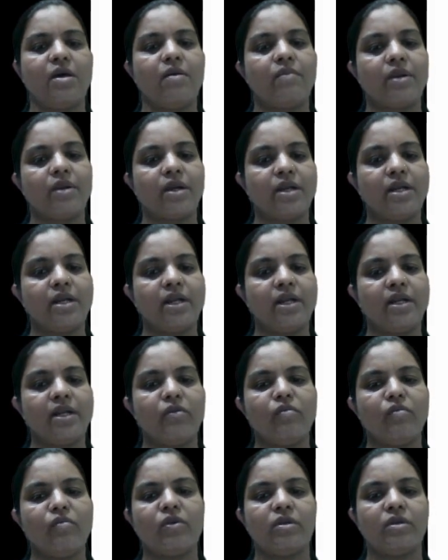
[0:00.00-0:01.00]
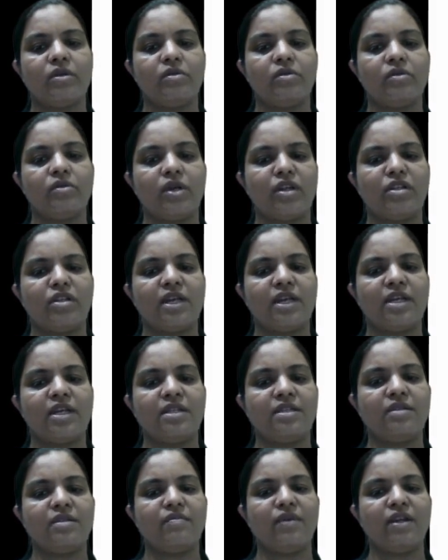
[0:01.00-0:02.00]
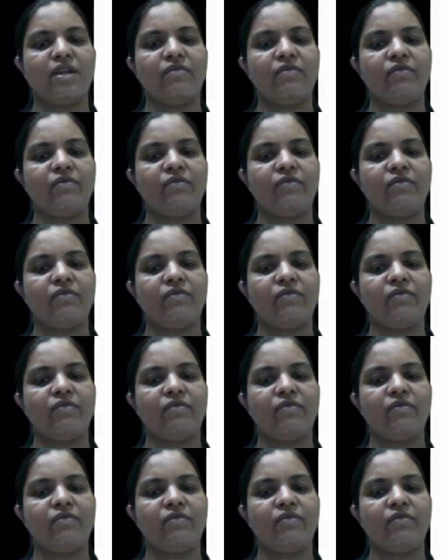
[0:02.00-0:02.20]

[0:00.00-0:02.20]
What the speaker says: predictive model to estimate